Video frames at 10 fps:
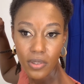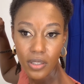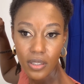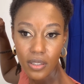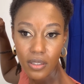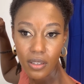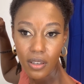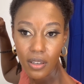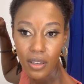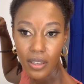just, I
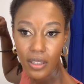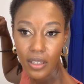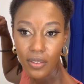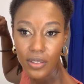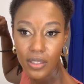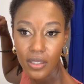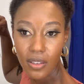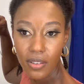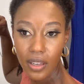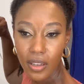can't even see.
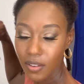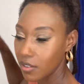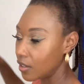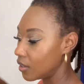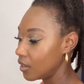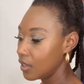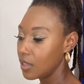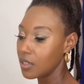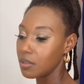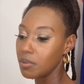Okay, good.
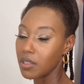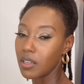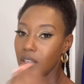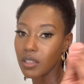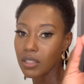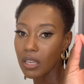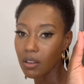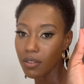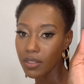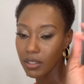So I'm just gonna take
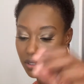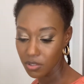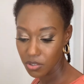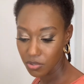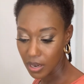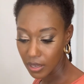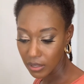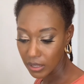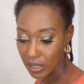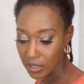off the little
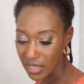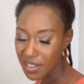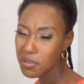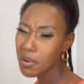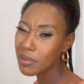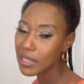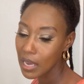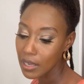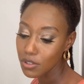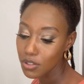stragglies. And normally
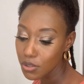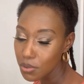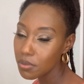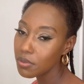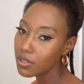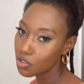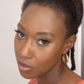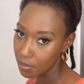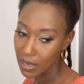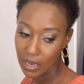I do
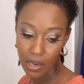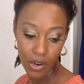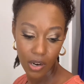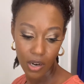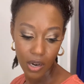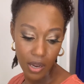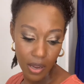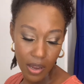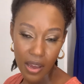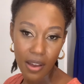trim my hair
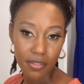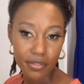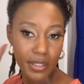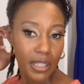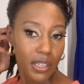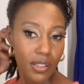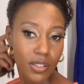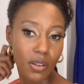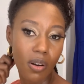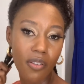every
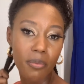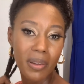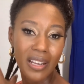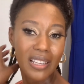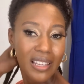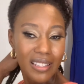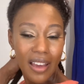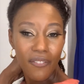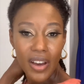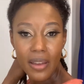so often, but
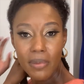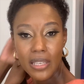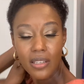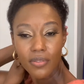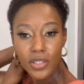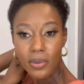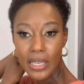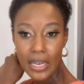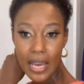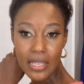I find myself doing
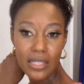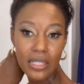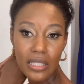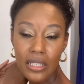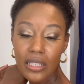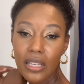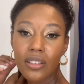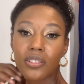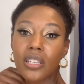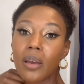it as needed, and
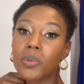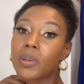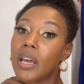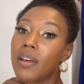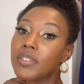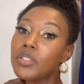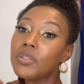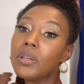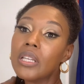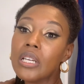there are times when I have to
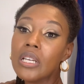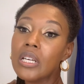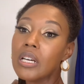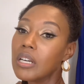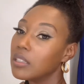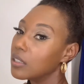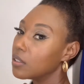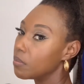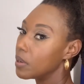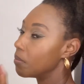do it a little bit